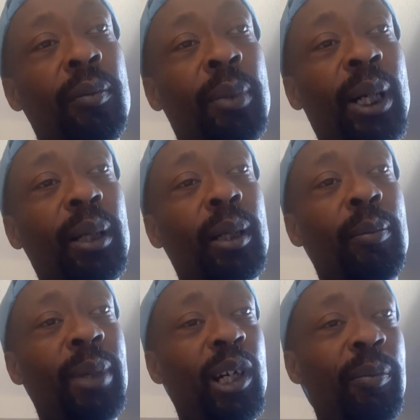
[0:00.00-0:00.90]
But
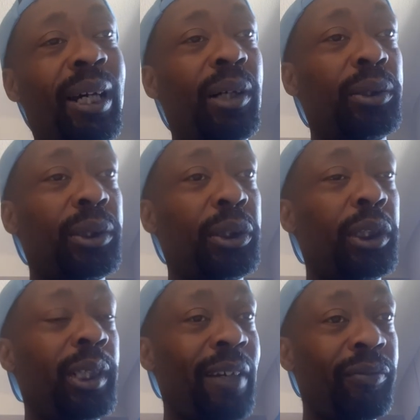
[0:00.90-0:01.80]
Mayor Bowser
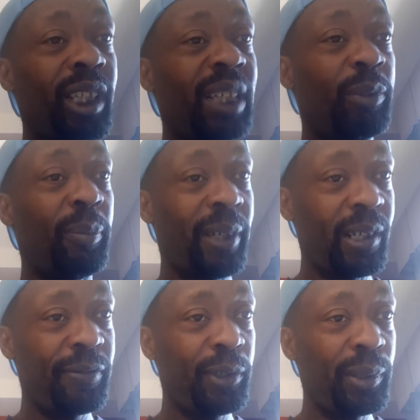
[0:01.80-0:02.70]
should definitely
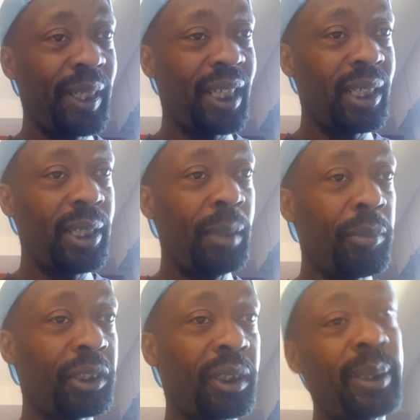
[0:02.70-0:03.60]
prepare for it in
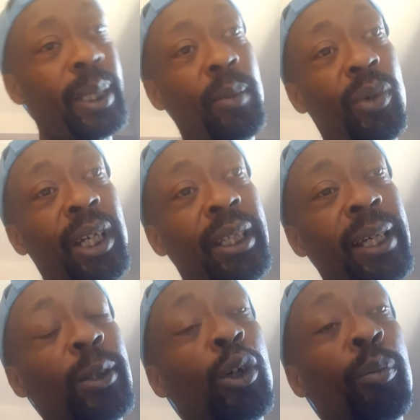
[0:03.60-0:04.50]
much the same way
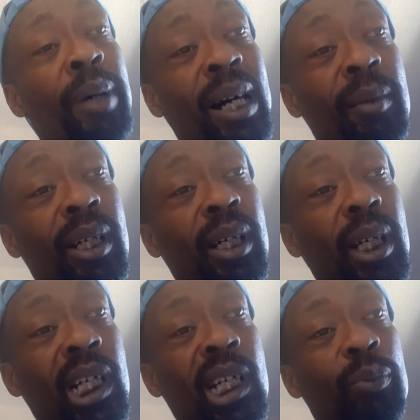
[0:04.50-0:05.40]
that Obama
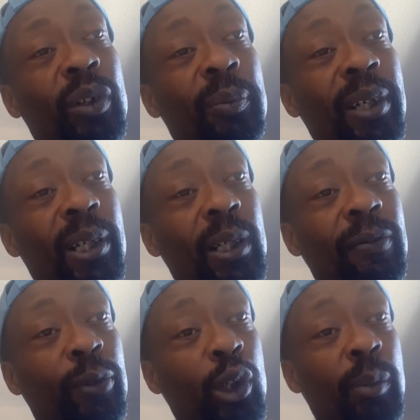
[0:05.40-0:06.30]
prepared
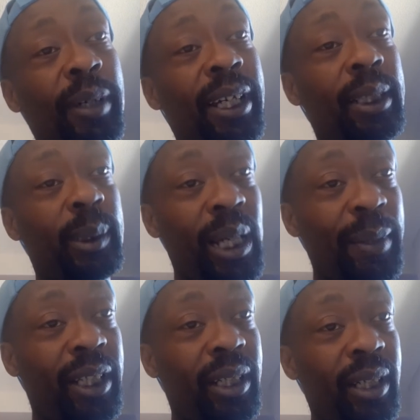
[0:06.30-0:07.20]
for a
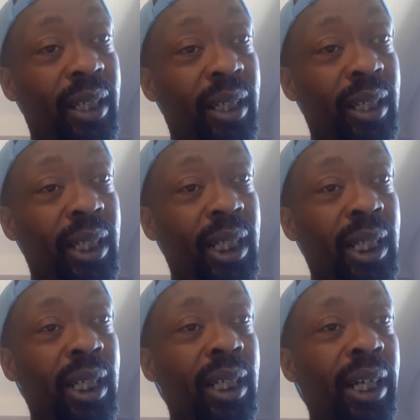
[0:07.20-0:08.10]
pandemic.
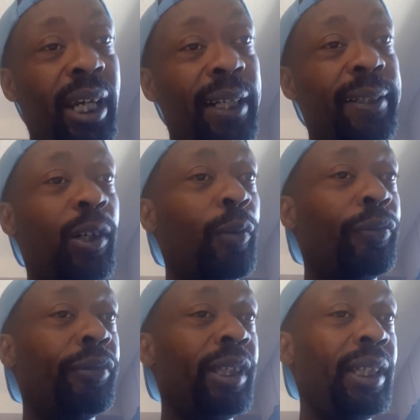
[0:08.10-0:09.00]
And
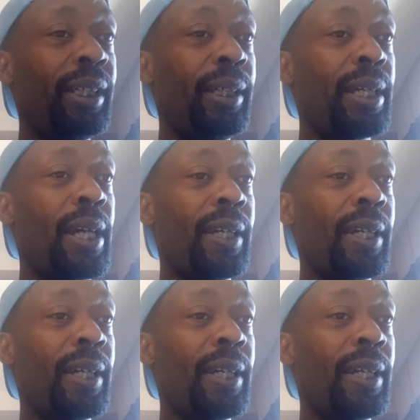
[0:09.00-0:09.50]
hopefully,